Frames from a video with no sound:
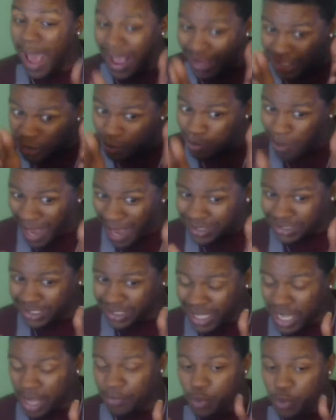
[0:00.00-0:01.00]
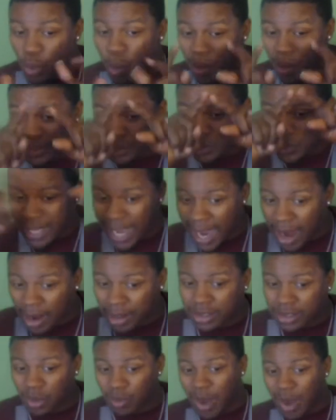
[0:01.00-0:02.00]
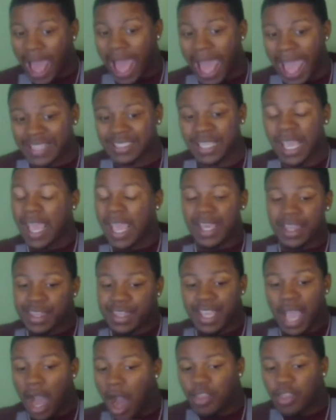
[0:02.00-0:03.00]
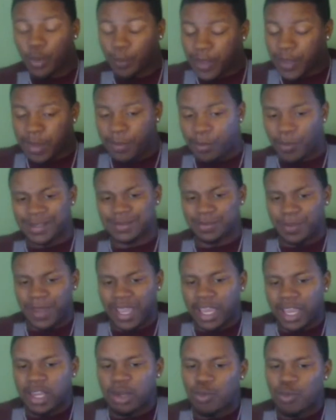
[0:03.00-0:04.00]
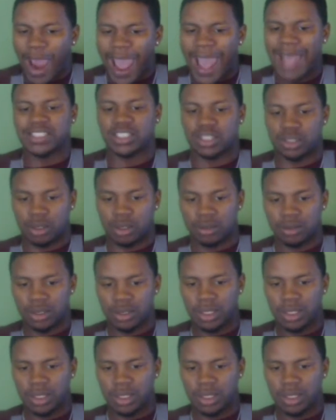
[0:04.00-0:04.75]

that, especially if you're going to characterize the other people as being irrational.